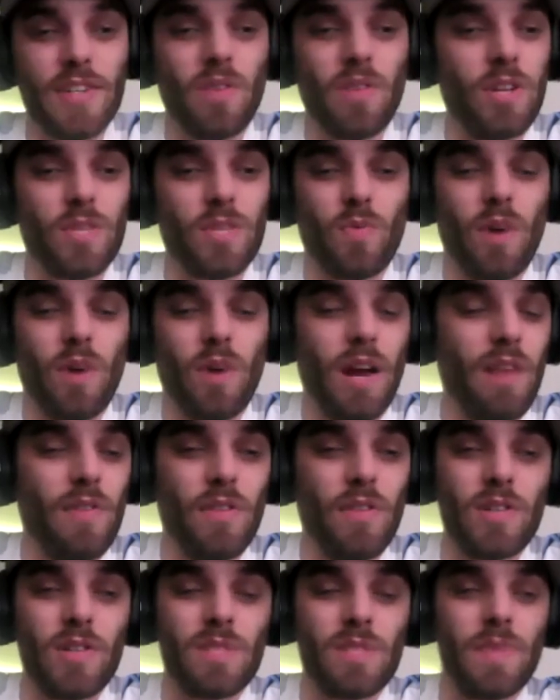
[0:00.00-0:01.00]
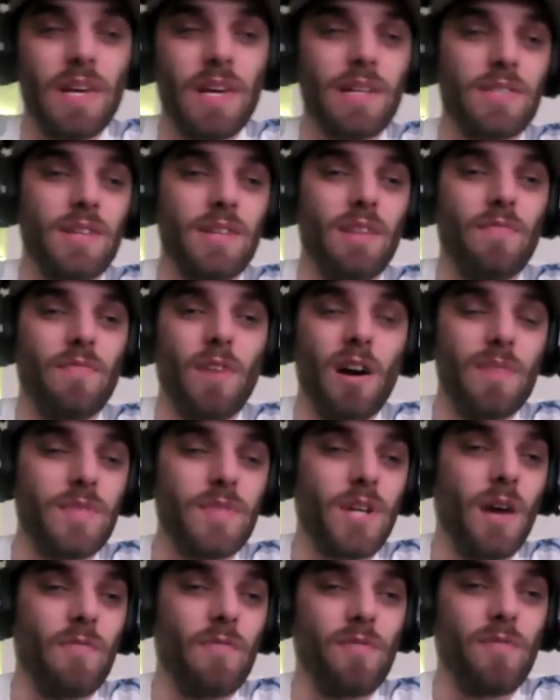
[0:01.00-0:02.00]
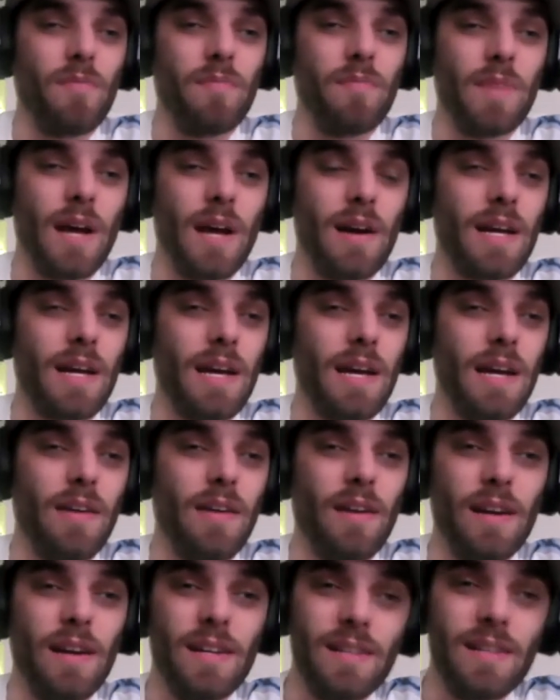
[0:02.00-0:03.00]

was whenever those big stiff arms come from Derrick Henry.